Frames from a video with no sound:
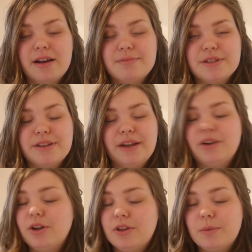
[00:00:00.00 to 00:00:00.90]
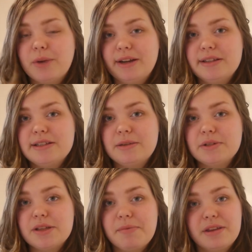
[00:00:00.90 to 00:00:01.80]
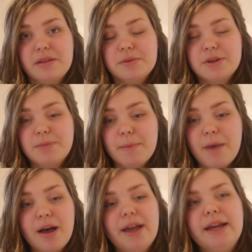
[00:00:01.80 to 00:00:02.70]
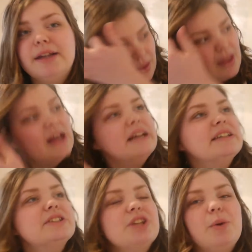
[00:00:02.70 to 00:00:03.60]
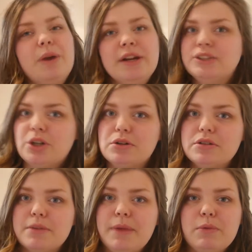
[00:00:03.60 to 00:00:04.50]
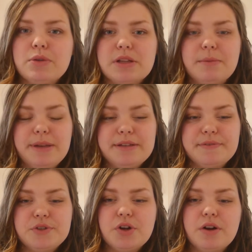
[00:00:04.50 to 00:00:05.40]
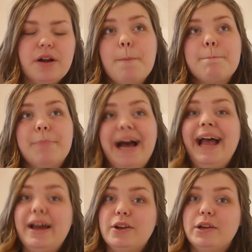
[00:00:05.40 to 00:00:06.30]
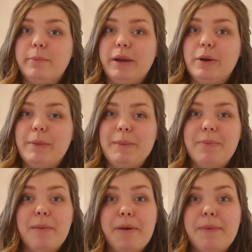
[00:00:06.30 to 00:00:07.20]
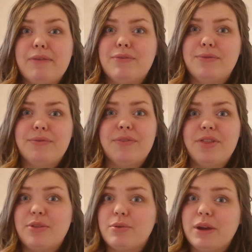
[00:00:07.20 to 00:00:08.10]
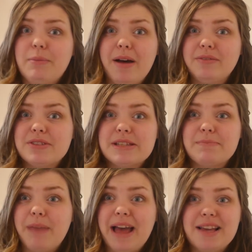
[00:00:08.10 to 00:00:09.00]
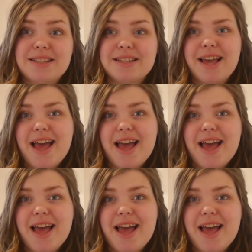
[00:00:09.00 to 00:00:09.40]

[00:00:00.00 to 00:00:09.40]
So they knew the pregnancy was something that was on my mind. And so when I told them, it wasn't a massive shock, but I had only been on my pump about 3 months max.